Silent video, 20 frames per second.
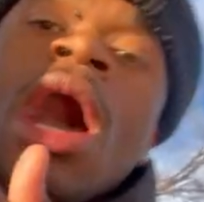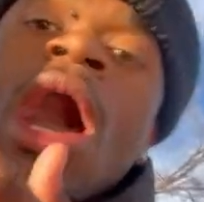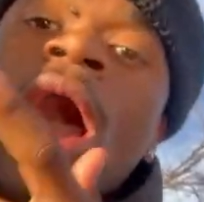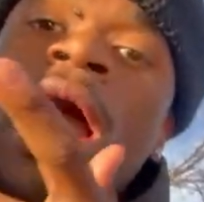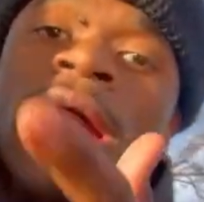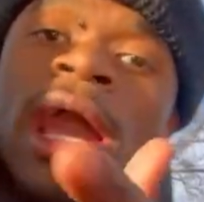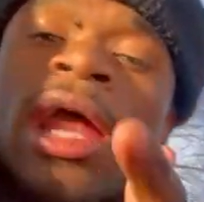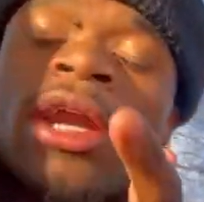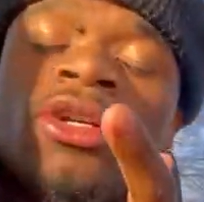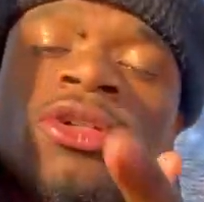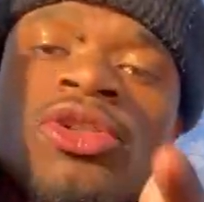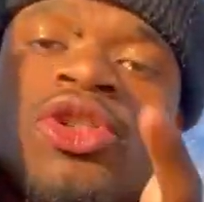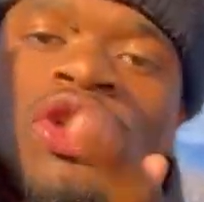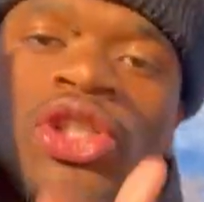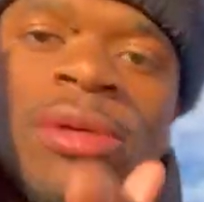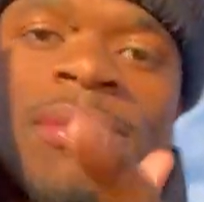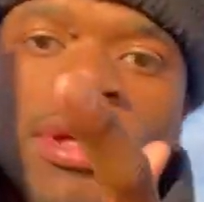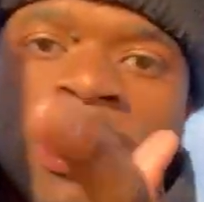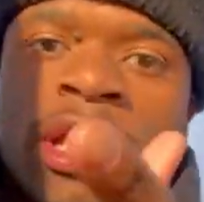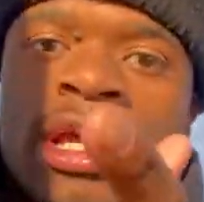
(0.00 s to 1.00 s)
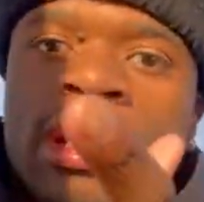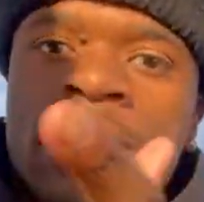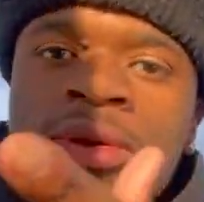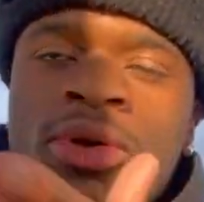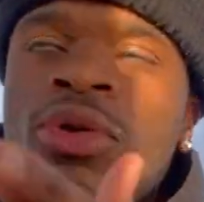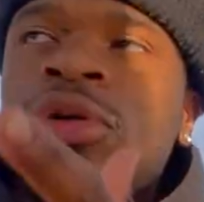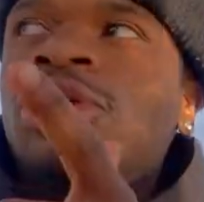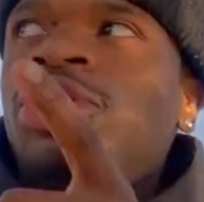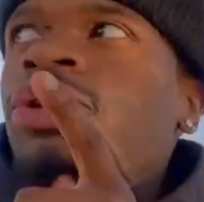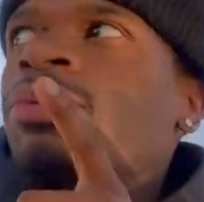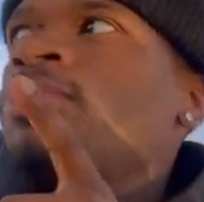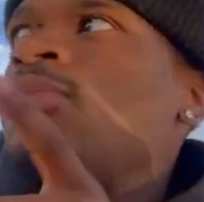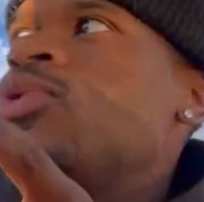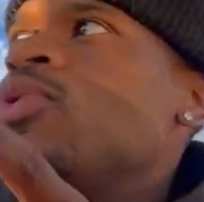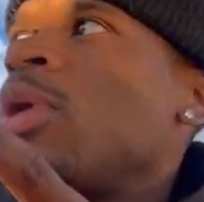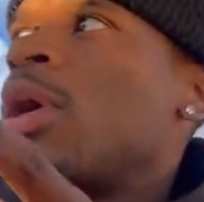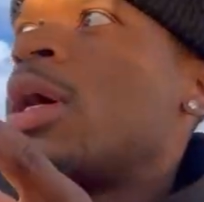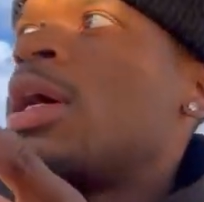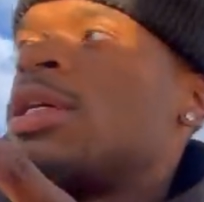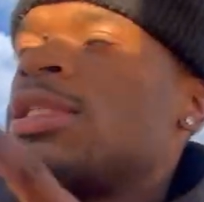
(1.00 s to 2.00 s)
I got a new shipment in, or some
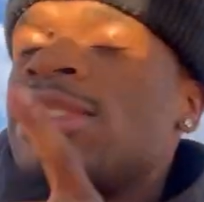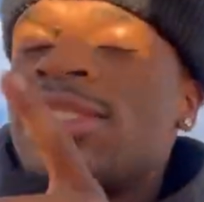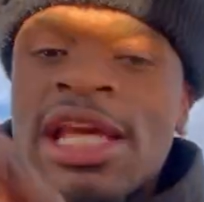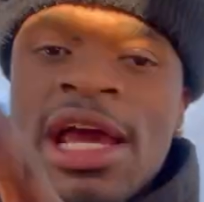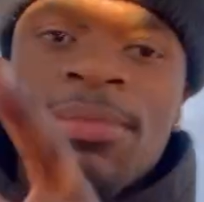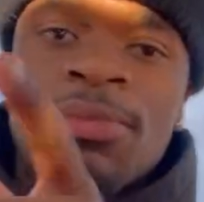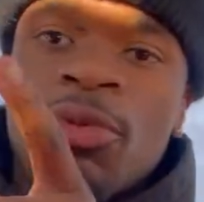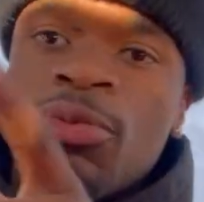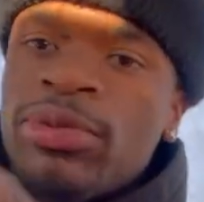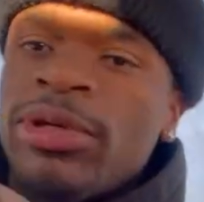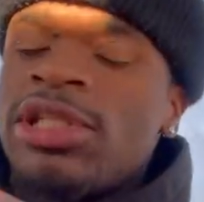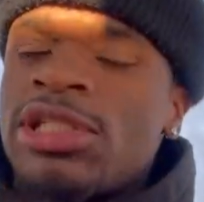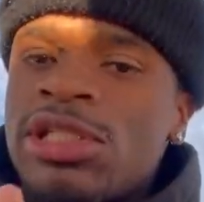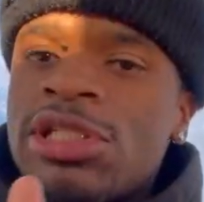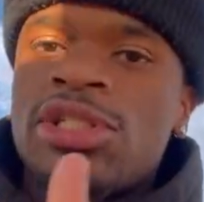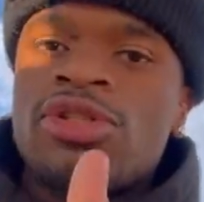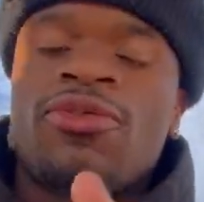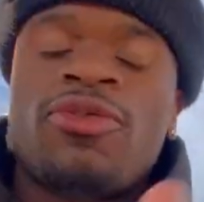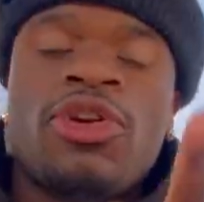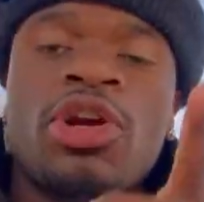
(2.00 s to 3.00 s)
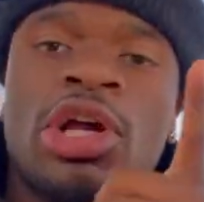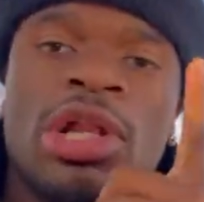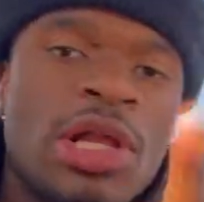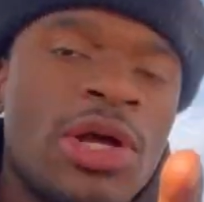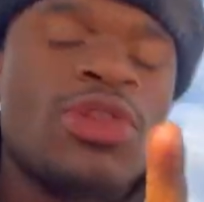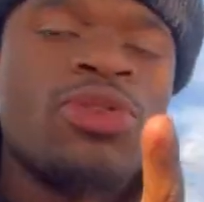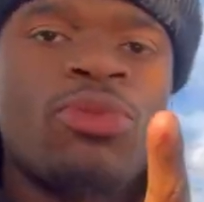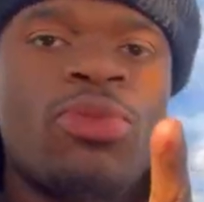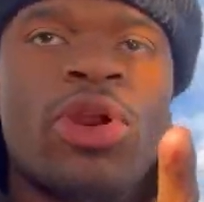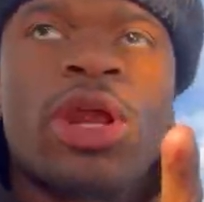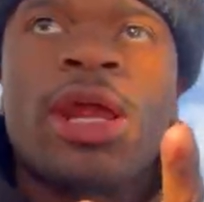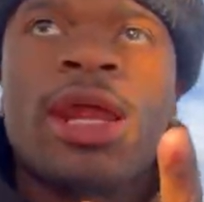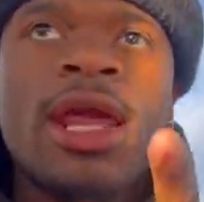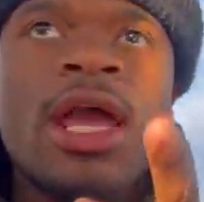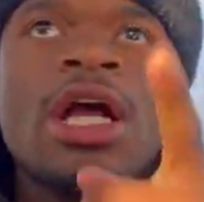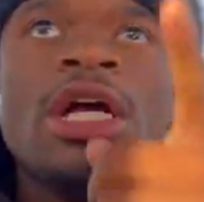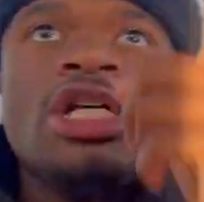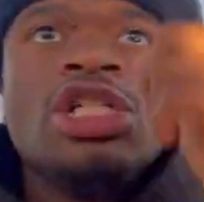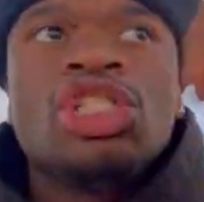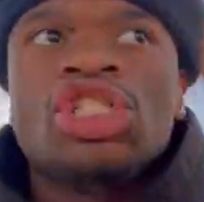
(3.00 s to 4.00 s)
new uh, sample pieces for the clothing
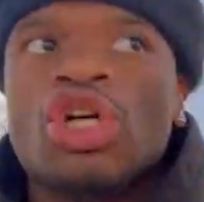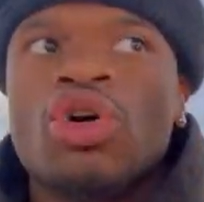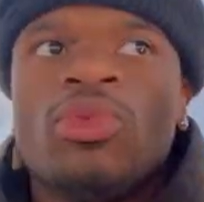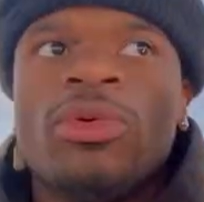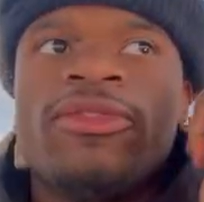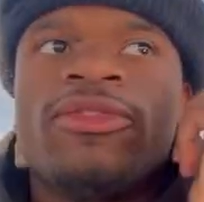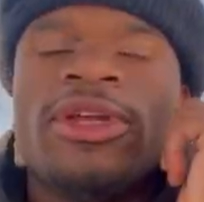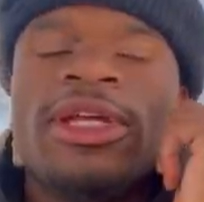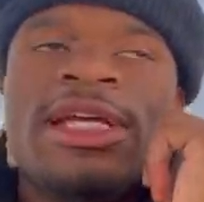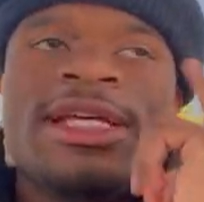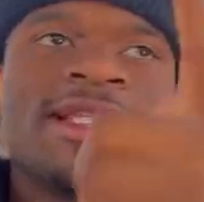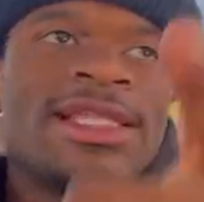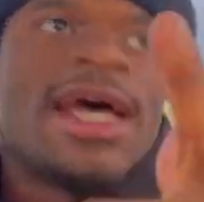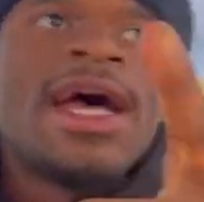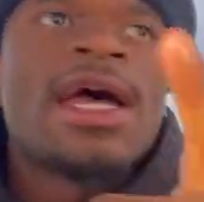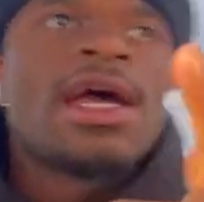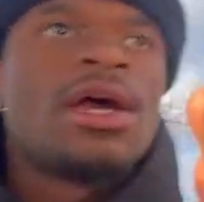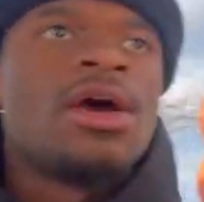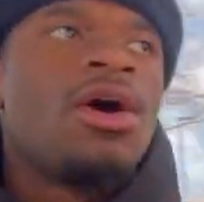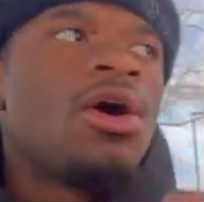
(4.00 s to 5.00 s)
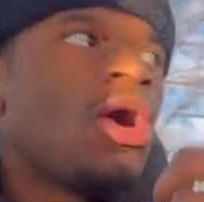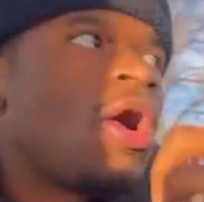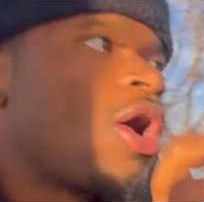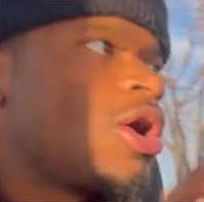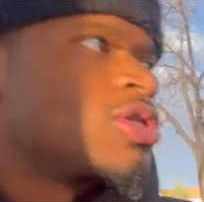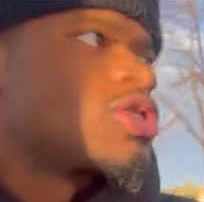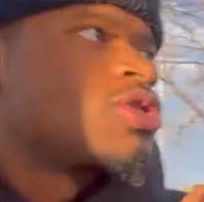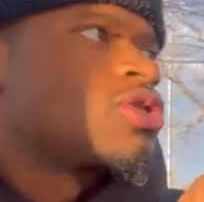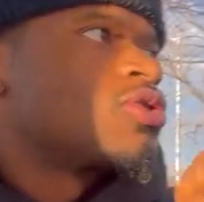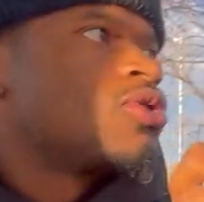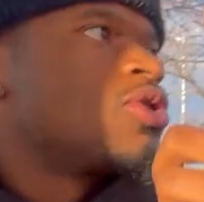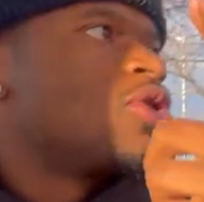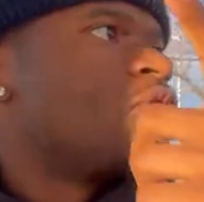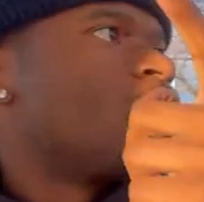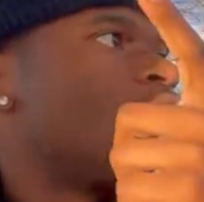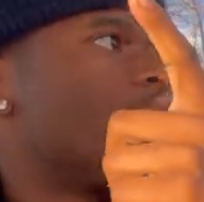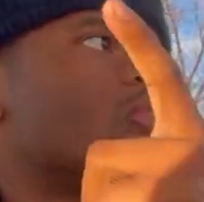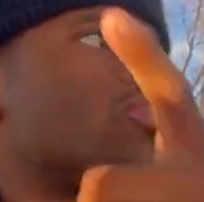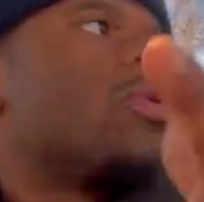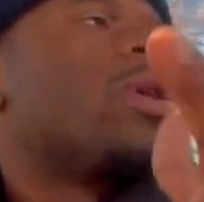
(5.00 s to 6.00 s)
brand. So we're gonna get that also
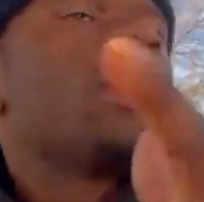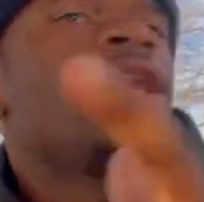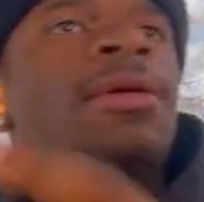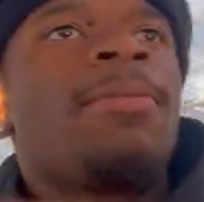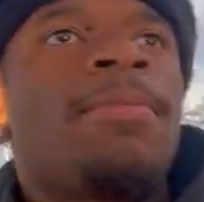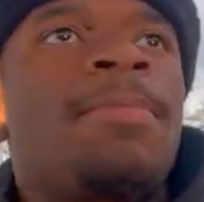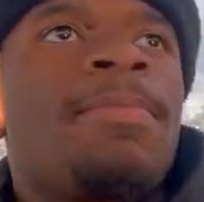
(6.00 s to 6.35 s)
on the way.